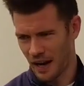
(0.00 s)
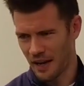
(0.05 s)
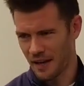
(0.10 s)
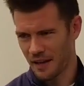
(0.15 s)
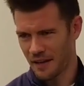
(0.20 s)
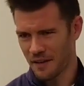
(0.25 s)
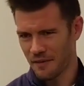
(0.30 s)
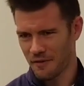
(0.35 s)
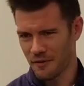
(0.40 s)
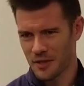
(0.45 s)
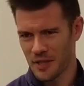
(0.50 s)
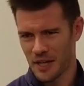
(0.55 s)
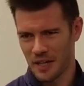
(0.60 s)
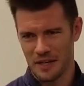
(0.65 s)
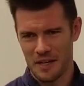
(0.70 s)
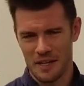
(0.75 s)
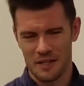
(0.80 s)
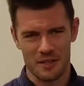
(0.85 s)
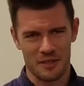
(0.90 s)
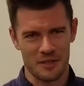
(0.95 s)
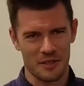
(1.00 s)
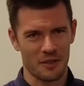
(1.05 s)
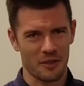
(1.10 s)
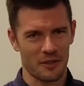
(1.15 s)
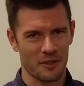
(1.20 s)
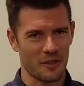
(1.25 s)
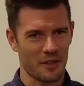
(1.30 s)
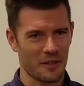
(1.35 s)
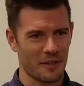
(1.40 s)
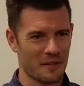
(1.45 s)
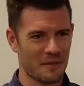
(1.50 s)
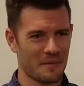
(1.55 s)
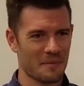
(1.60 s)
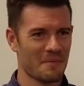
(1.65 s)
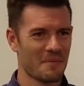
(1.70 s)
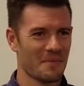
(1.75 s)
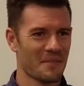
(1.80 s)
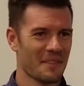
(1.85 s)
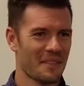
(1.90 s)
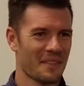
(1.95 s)
So that was the first drill,
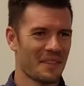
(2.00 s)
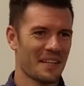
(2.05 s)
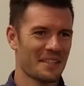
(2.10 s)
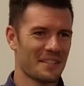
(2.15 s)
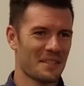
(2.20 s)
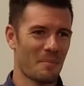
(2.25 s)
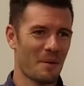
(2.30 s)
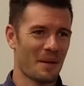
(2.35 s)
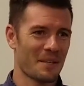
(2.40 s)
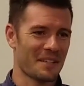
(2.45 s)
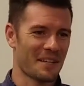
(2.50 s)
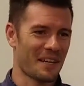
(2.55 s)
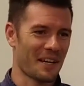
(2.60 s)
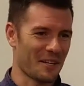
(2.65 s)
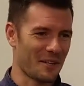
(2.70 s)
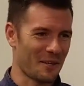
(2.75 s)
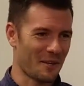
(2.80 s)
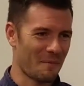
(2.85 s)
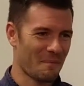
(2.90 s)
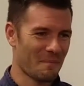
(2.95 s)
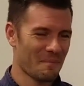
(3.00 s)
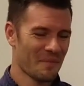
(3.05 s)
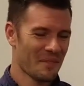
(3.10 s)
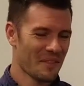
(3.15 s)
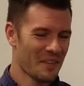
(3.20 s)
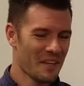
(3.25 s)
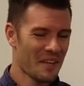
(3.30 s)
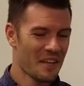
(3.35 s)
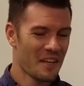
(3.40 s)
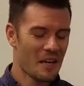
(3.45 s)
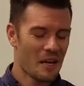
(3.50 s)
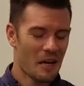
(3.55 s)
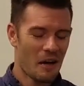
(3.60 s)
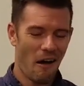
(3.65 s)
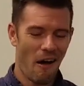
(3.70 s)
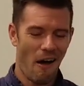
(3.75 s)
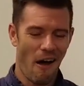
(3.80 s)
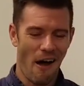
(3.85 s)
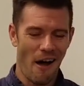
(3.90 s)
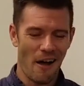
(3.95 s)
which was still awesome.
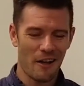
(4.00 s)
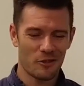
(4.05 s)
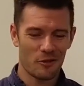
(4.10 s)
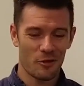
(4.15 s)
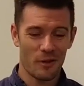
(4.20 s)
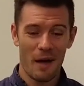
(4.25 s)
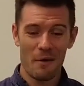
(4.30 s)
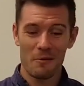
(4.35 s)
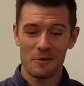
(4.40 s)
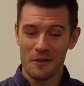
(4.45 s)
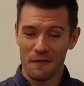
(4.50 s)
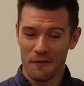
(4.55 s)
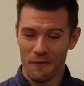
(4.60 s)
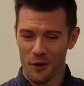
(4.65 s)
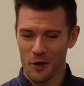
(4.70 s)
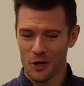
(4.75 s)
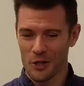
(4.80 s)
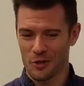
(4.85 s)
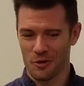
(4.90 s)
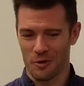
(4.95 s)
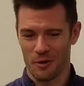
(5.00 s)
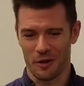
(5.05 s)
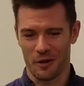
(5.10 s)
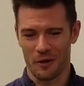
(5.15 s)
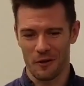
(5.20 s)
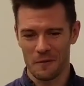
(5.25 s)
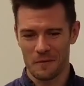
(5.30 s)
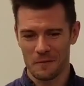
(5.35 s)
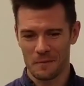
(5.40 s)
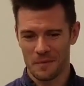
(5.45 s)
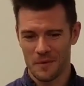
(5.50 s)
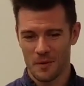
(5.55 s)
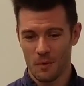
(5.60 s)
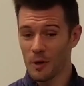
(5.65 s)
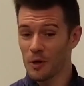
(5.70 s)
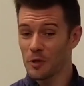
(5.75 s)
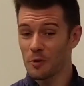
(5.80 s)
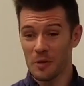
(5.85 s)
The only thing I would change about it was that one front kick.